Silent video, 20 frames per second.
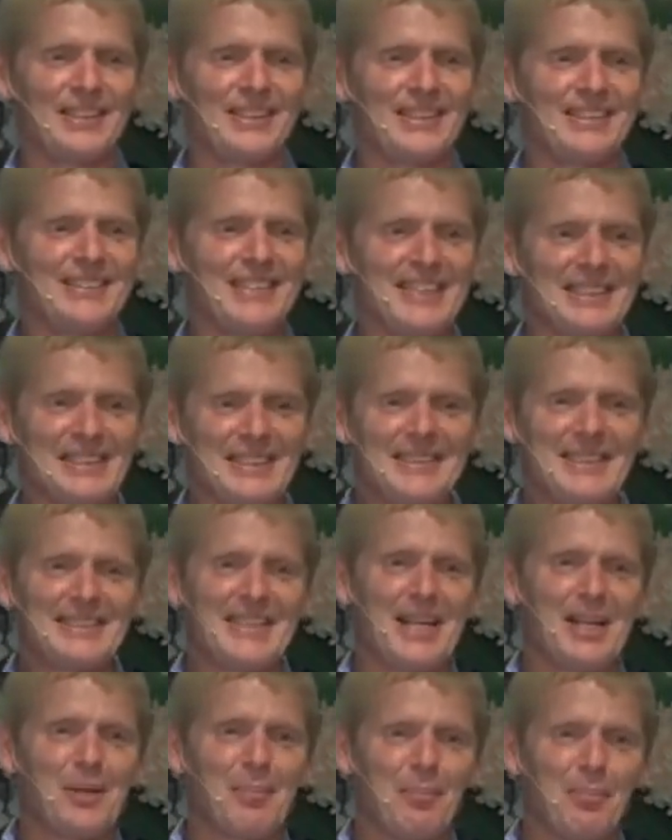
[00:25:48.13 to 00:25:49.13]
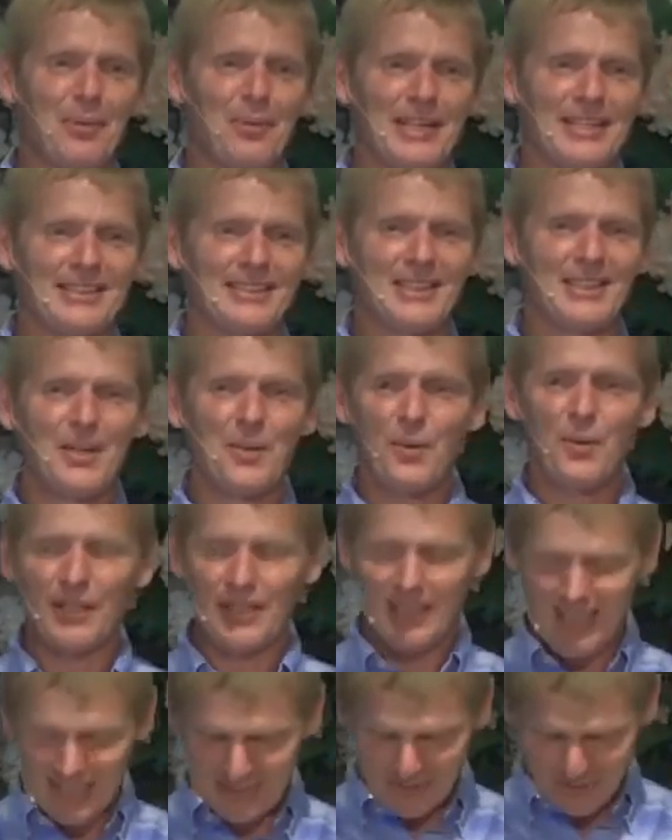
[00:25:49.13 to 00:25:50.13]
Let's celebrate what
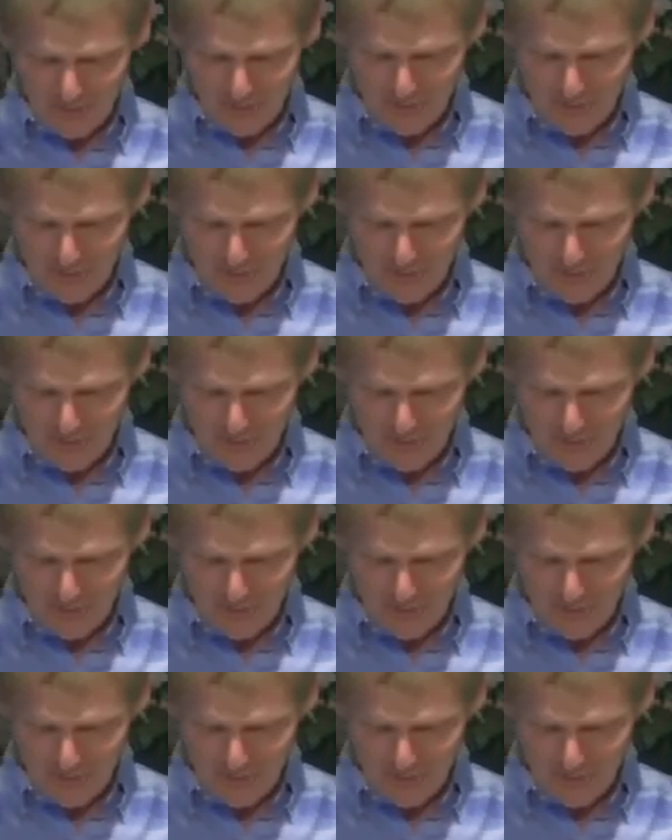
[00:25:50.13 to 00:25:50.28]
God's doing